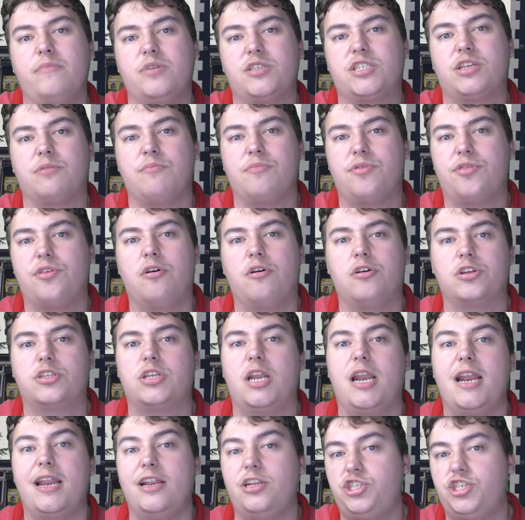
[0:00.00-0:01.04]
some thoughts
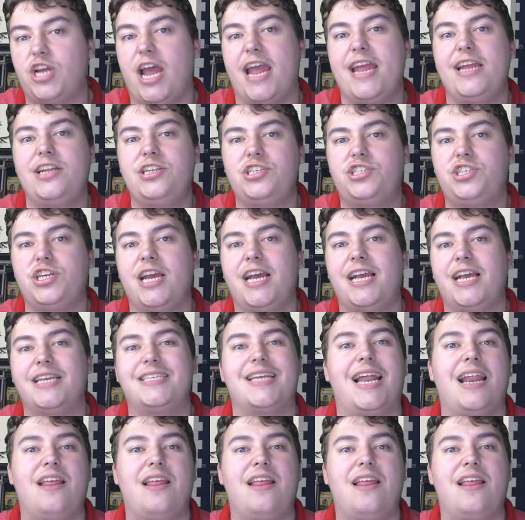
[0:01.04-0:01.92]
on any changes,